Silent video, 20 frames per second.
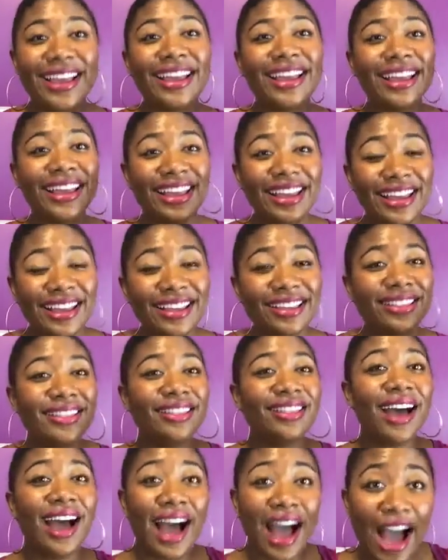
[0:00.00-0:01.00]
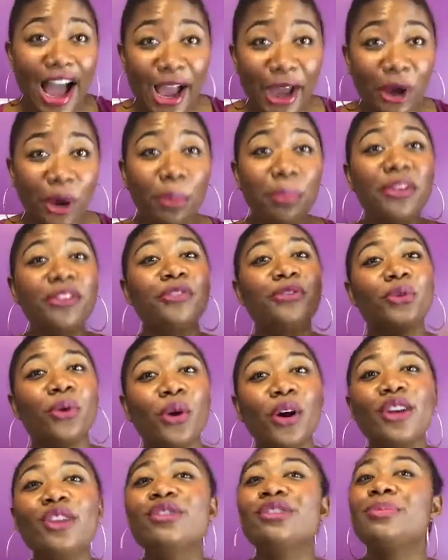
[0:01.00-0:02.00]
in the aisle,
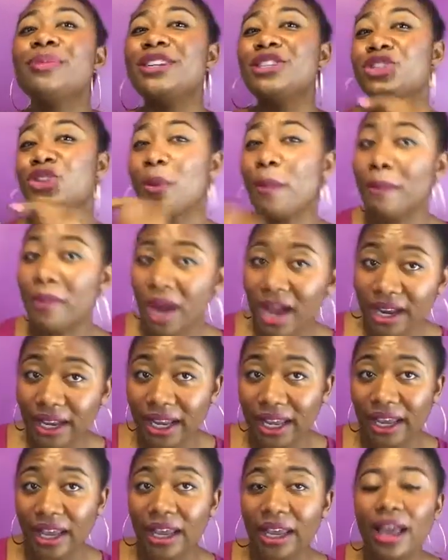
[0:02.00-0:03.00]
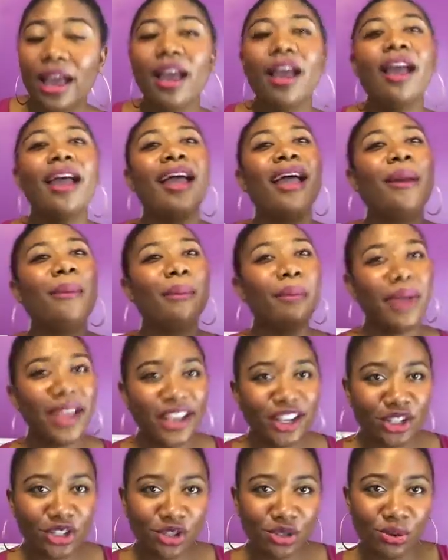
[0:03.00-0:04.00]
before you spend your money, and make
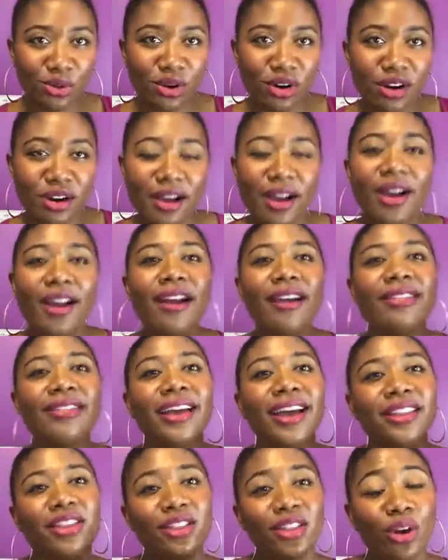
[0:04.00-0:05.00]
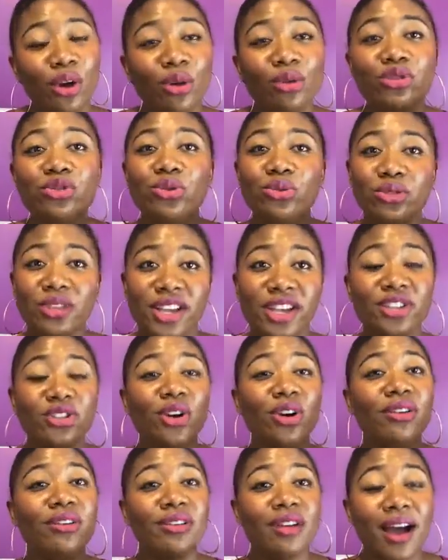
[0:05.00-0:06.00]
sure that those two things
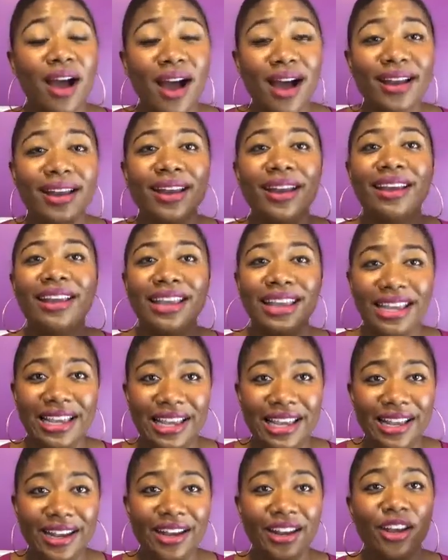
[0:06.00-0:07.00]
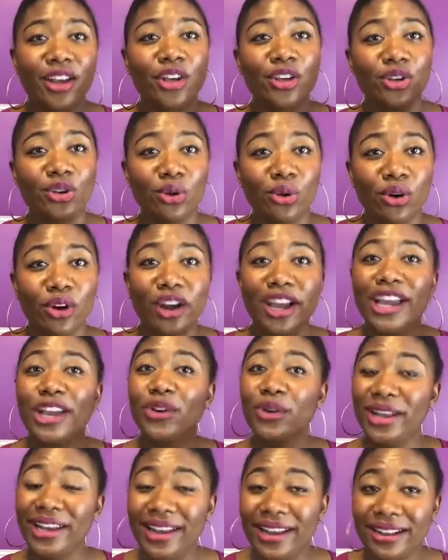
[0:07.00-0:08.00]
are not in your
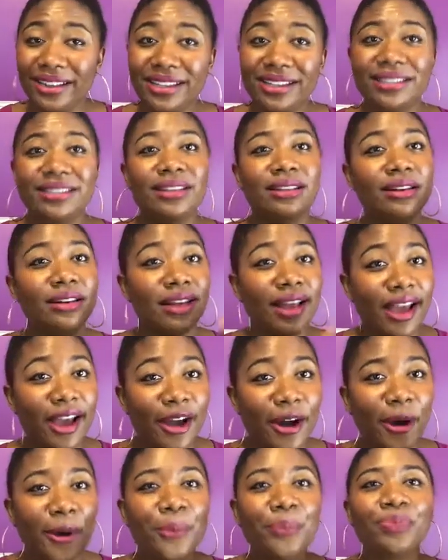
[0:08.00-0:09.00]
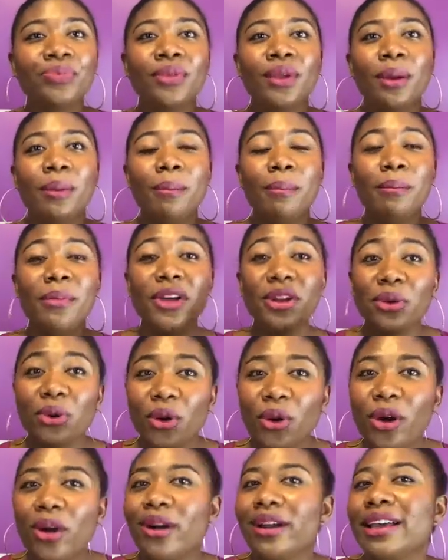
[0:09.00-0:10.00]
ingredient list. Now, mineral
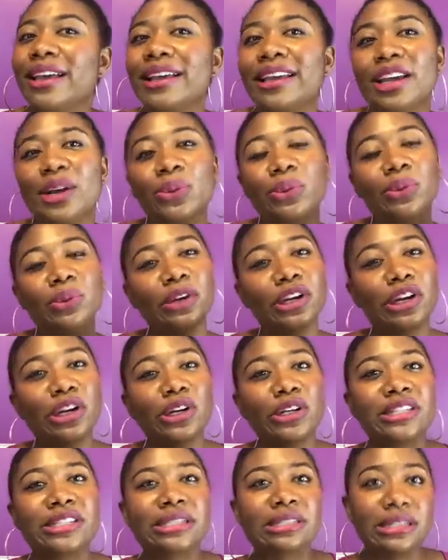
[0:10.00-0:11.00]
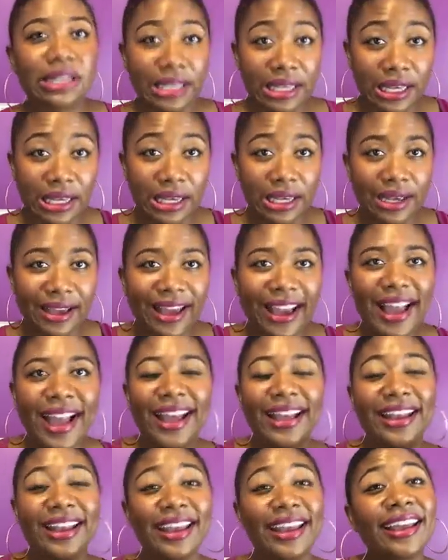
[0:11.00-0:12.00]
oil can get real sneaky,
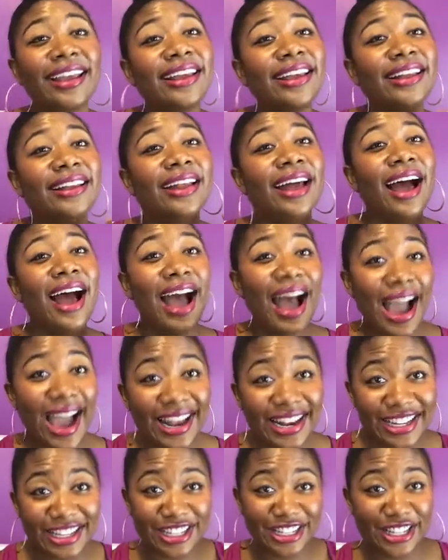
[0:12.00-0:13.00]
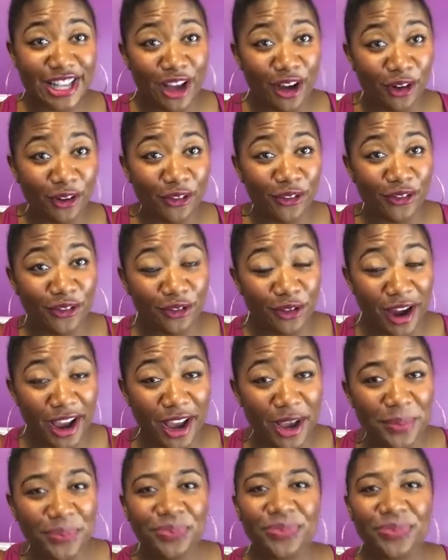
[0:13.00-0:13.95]
and it can hide itself, right?